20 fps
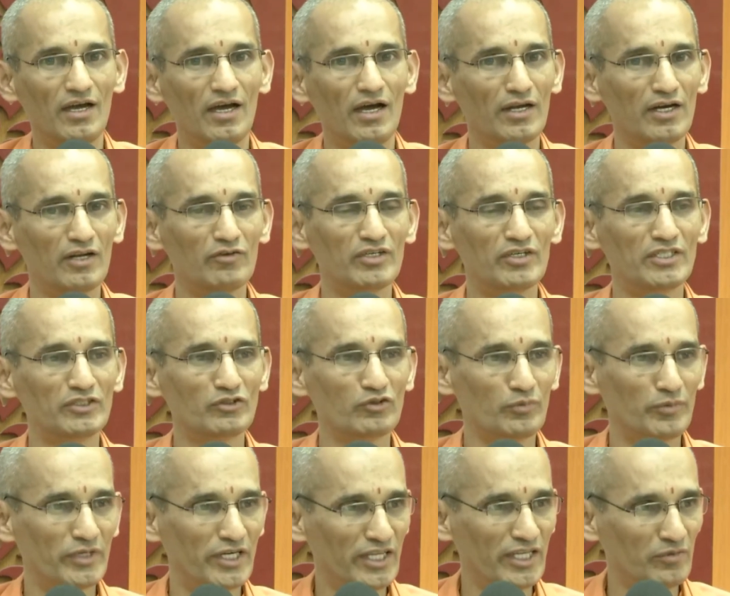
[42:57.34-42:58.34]
I never
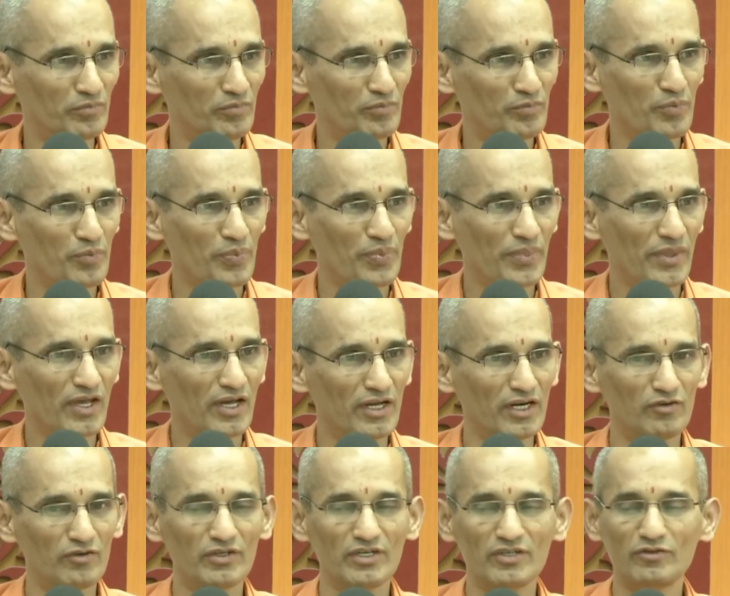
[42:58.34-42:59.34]
disobeyed him. I
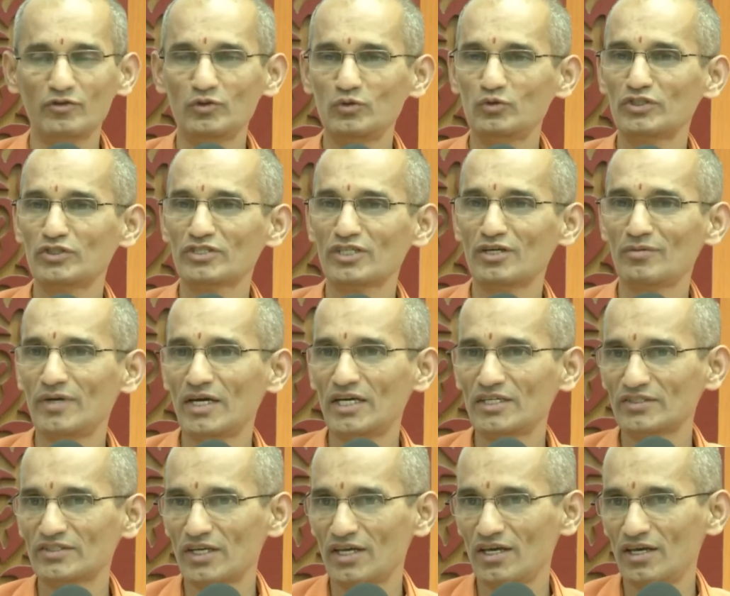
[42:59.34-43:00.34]
never refused his
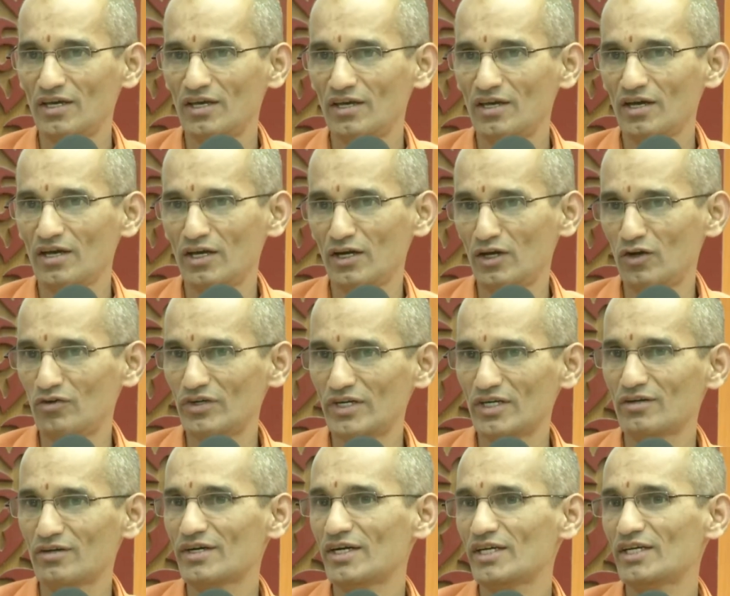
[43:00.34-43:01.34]
commands. I never
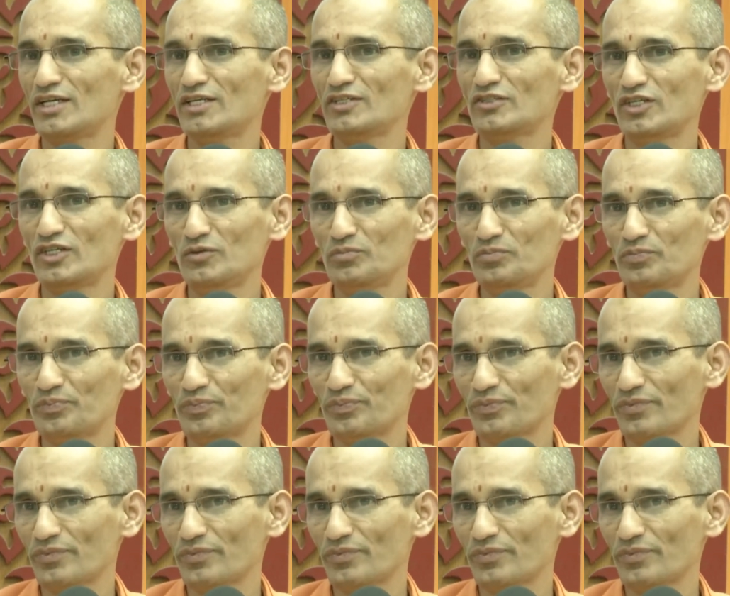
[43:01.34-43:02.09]
talked against him.